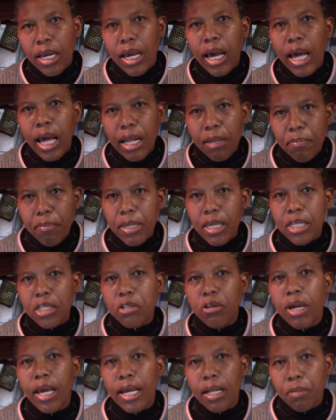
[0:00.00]
Help me
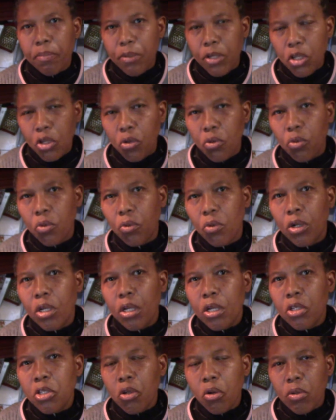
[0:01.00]
to help you
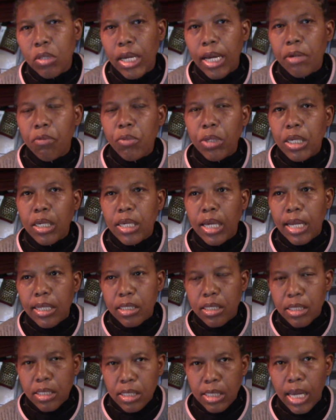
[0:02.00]
so that we can
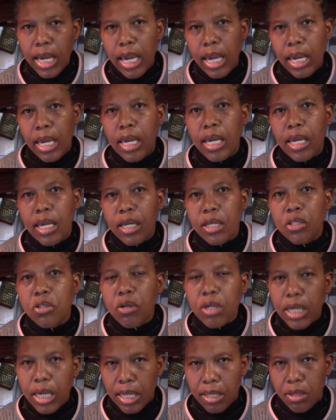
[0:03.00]
stay
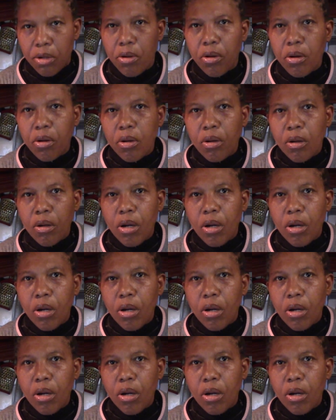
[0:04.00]
together.